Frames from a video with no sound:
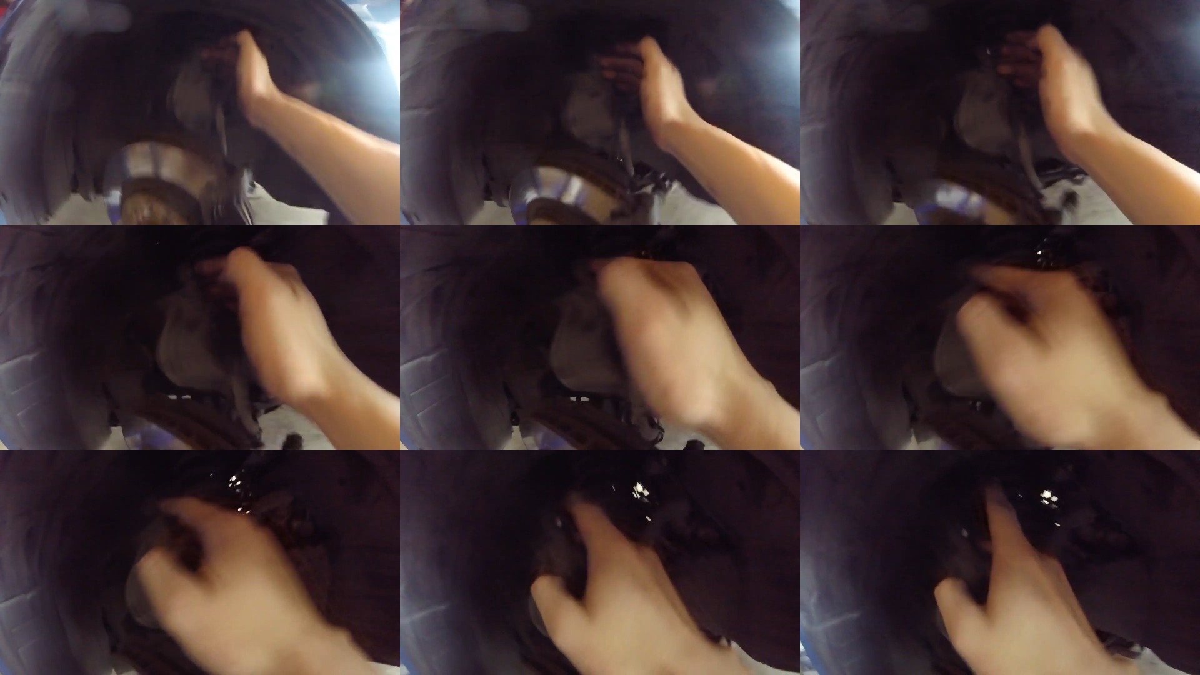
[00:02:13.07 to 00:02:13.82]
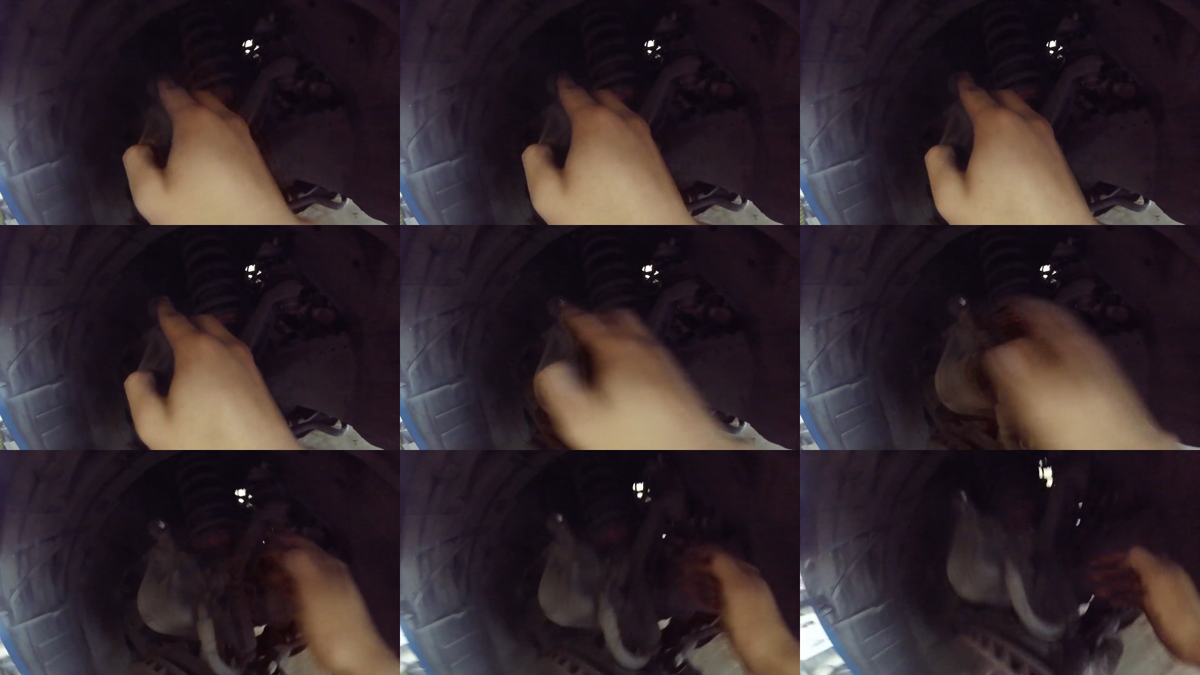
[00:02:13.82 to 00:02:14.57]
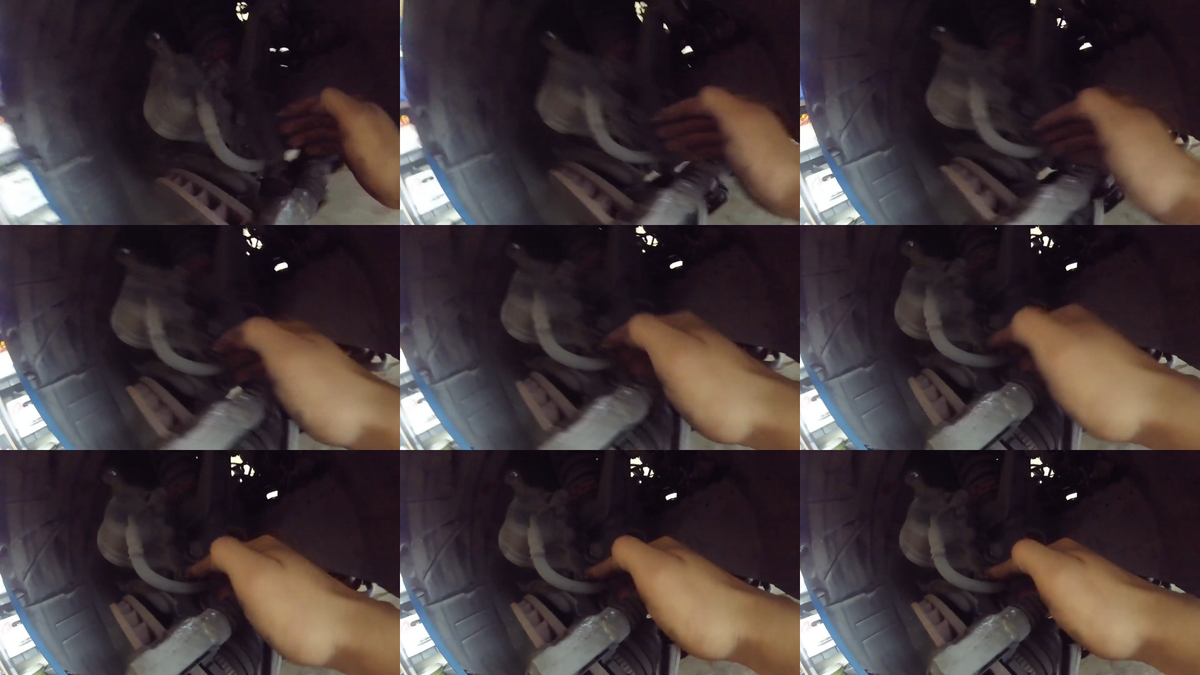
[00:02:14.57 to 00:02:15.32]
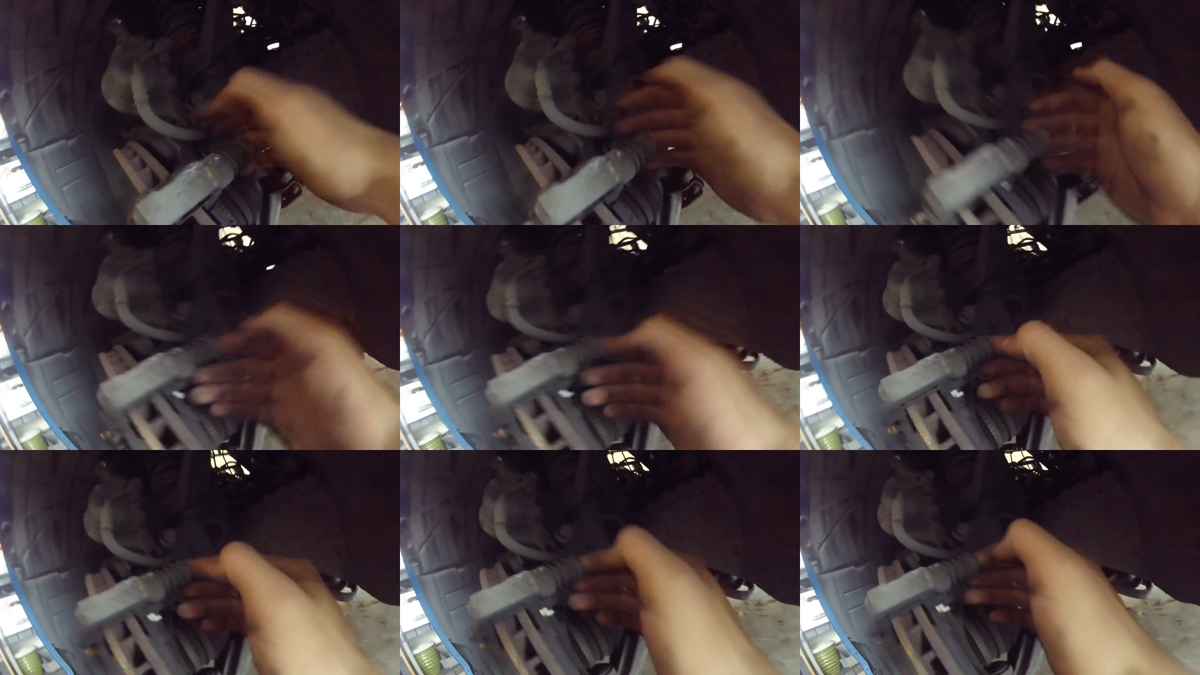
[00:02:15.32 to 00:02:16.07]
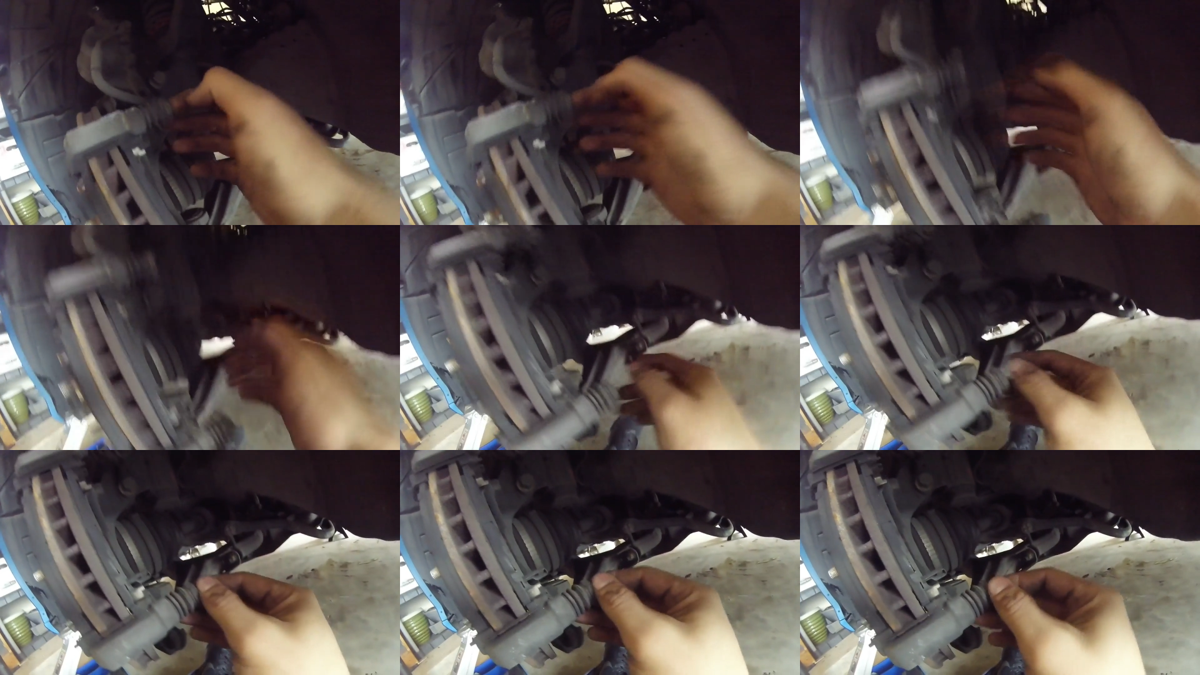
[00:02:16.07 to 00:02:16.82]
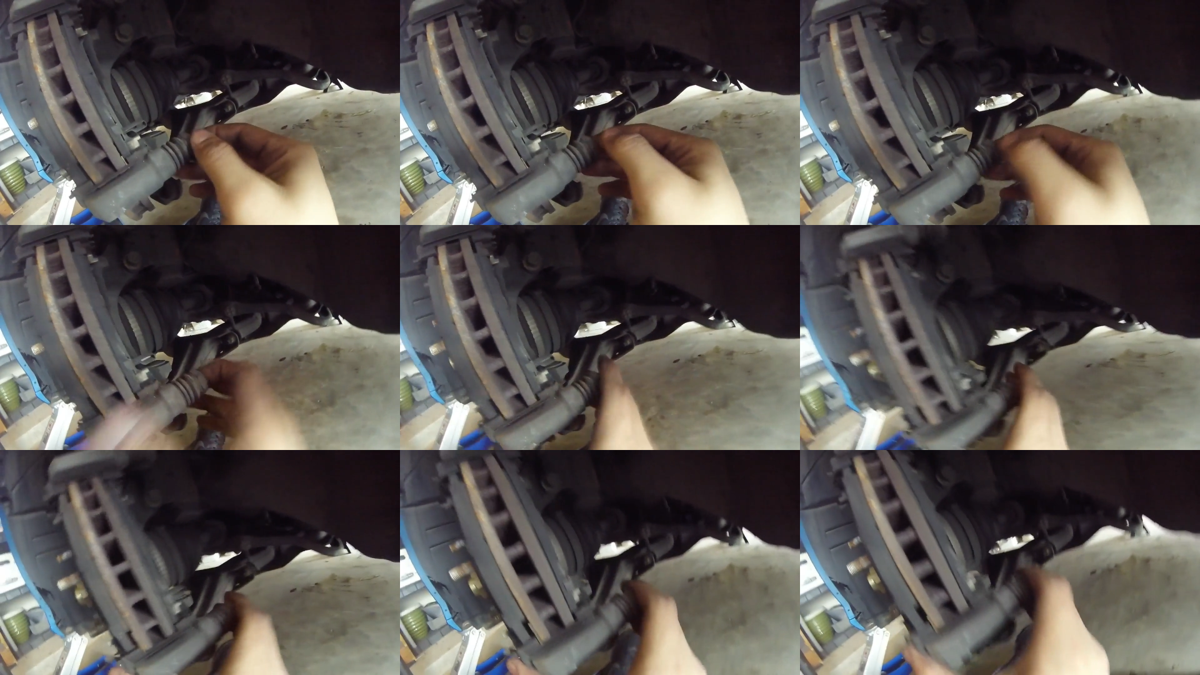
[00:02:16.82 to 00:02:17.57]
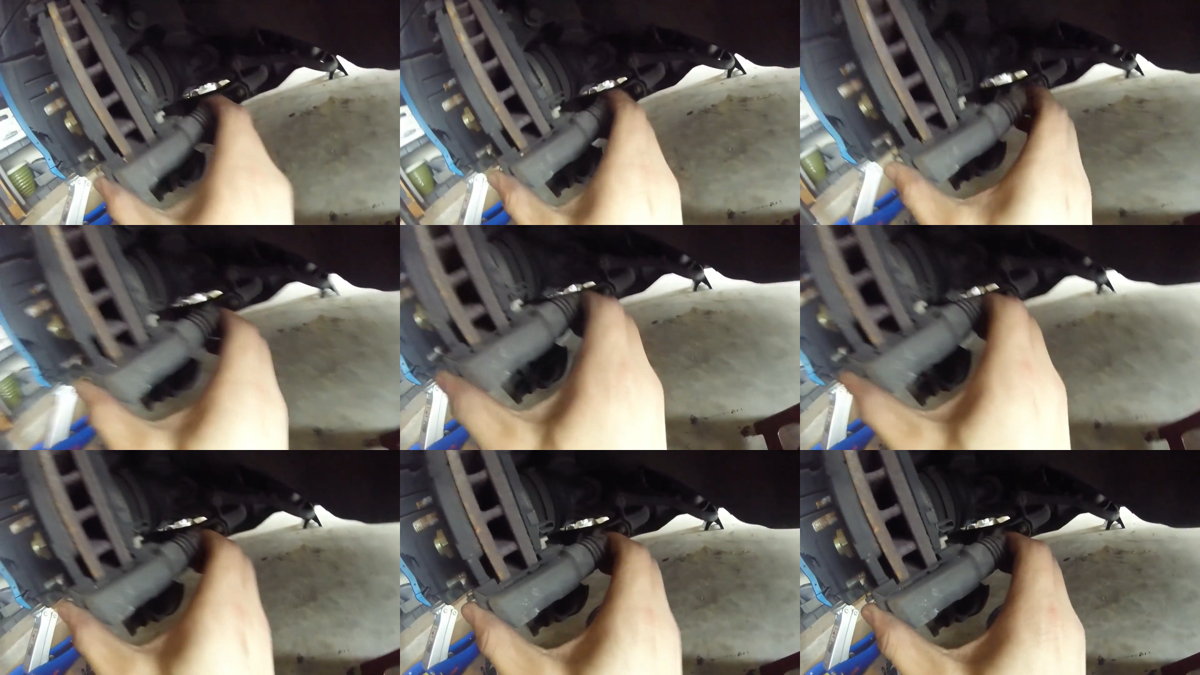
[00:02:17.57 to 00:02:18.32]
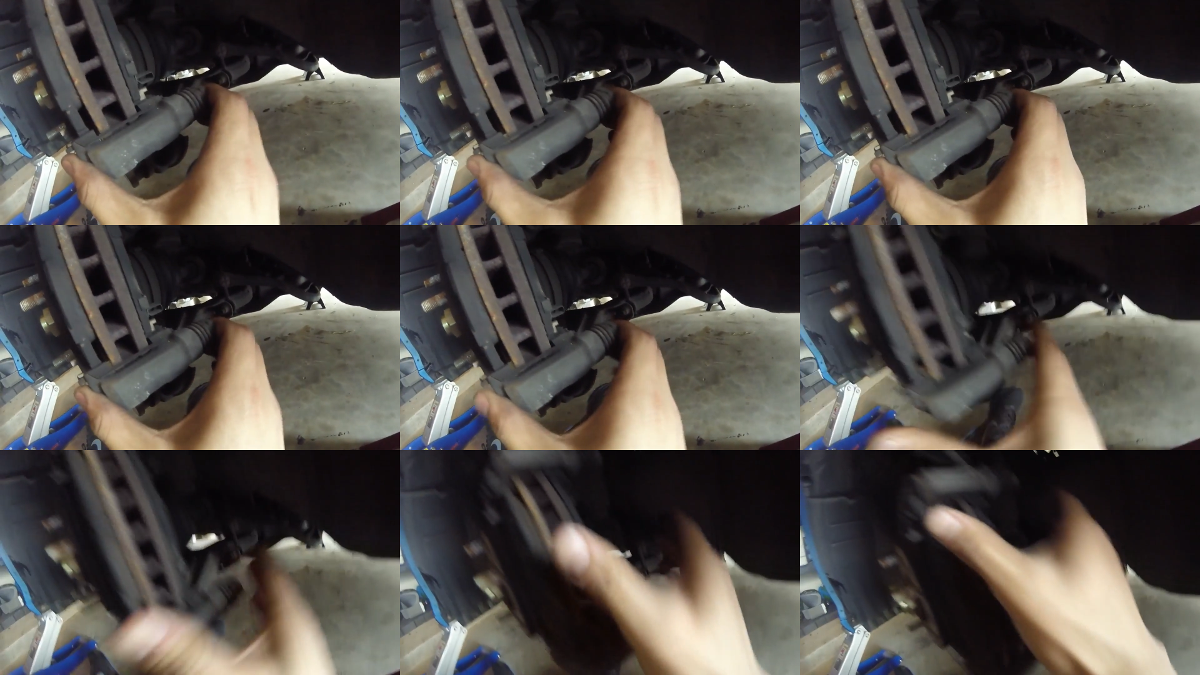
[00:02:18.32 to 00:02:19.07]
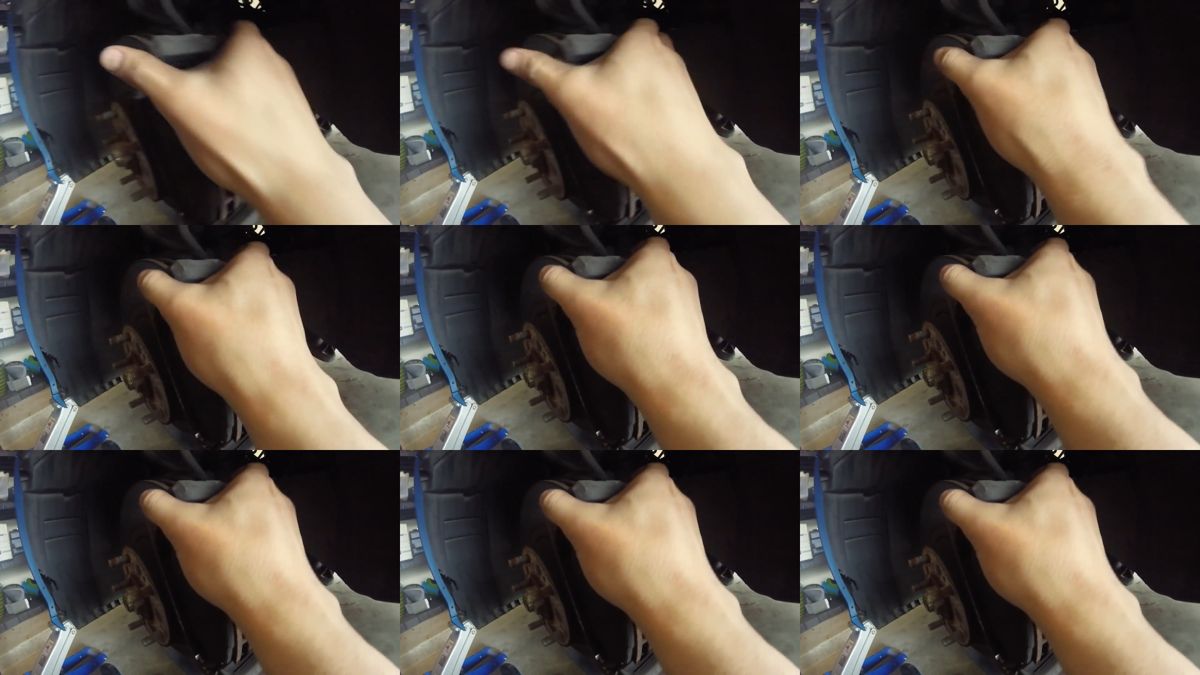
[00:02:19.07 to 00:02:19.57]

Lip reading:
Nobody's mouth can be seen.